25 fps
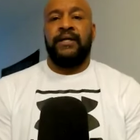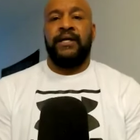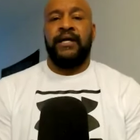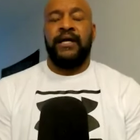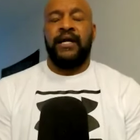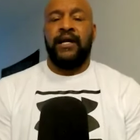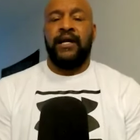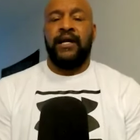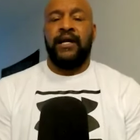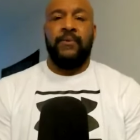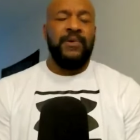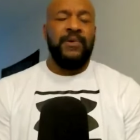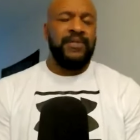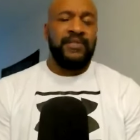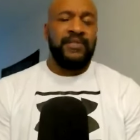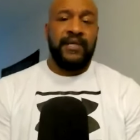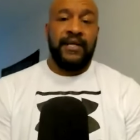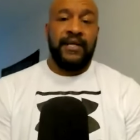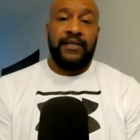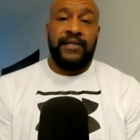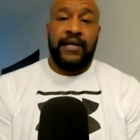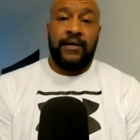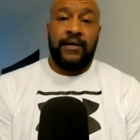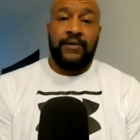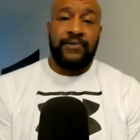And we
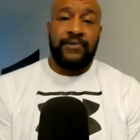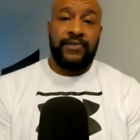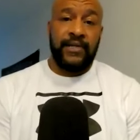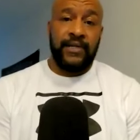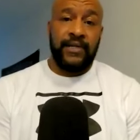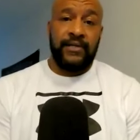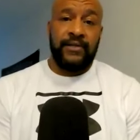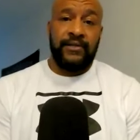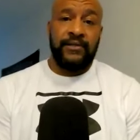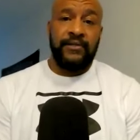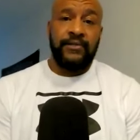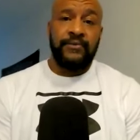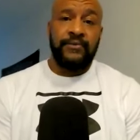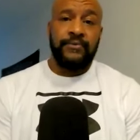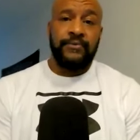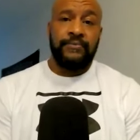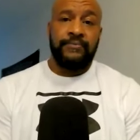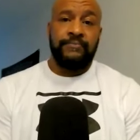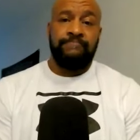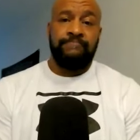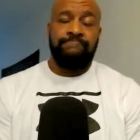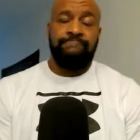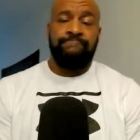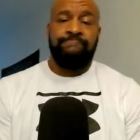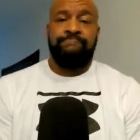stayed downstairs.
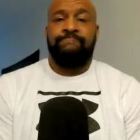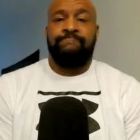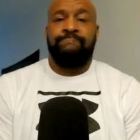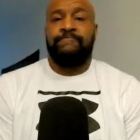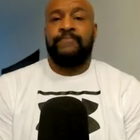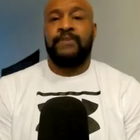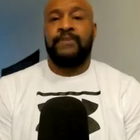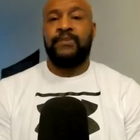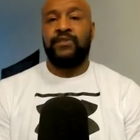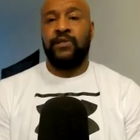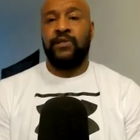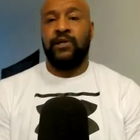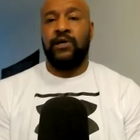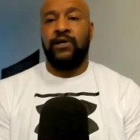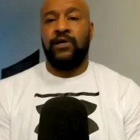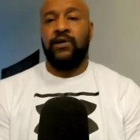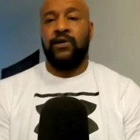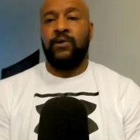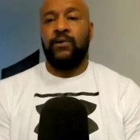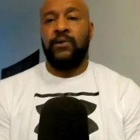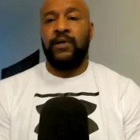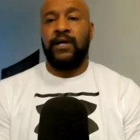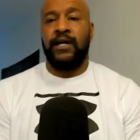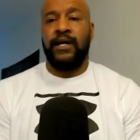So